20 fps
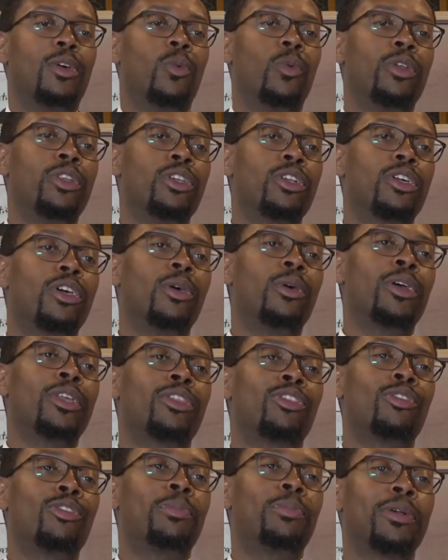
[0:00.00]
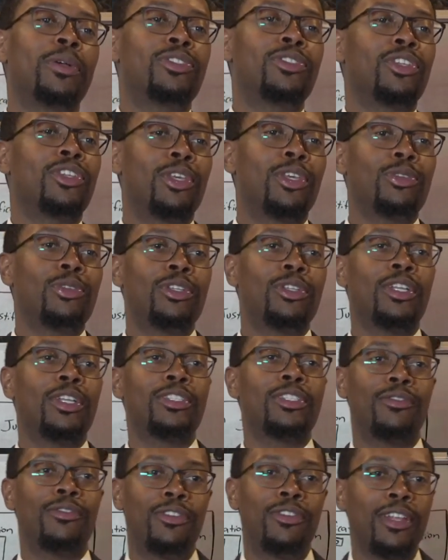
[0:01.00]
When you're going through persecution,
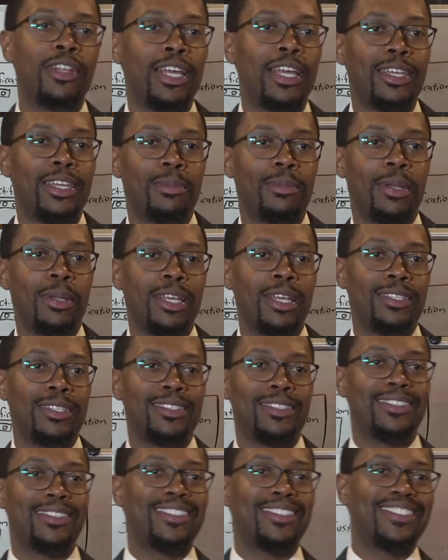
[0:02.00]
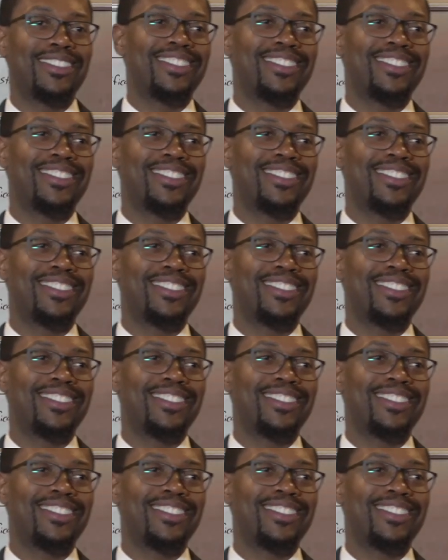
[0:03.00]
does it feel like you're blessed?